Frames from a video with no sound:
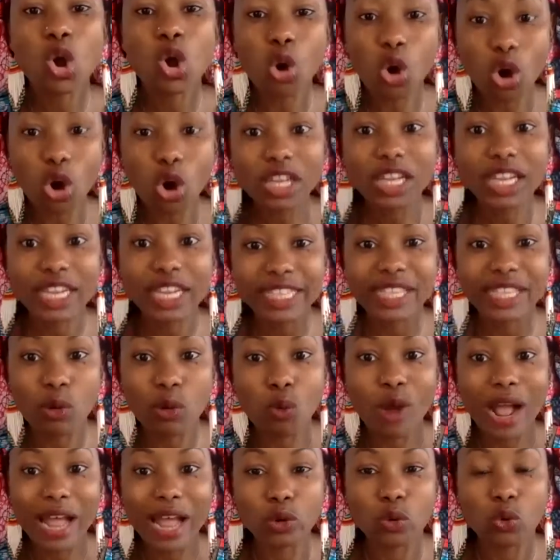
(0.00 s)
only the
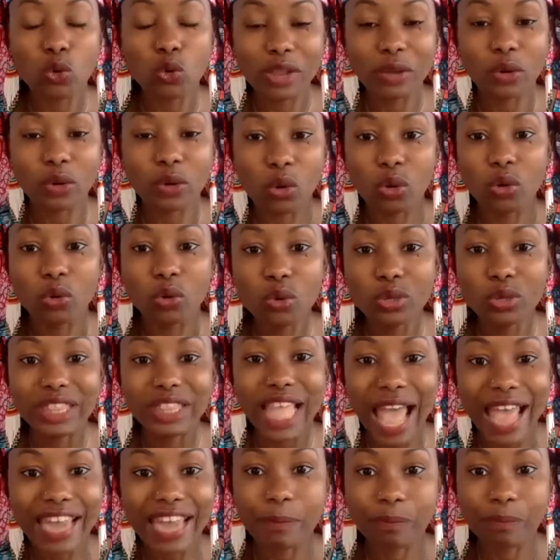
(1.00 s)
one who include
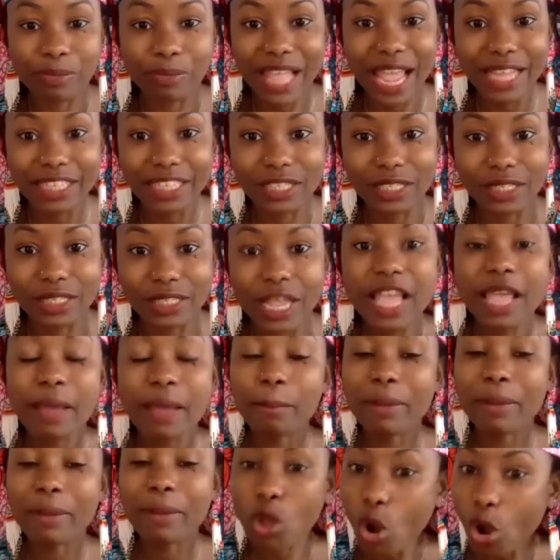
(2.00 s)
the adaptations,
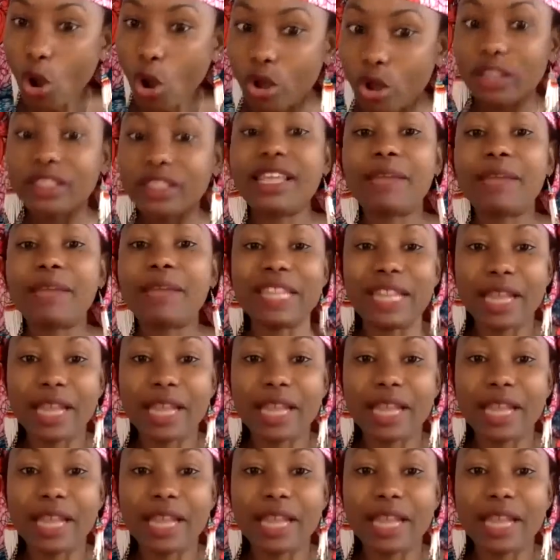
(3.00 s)
but all the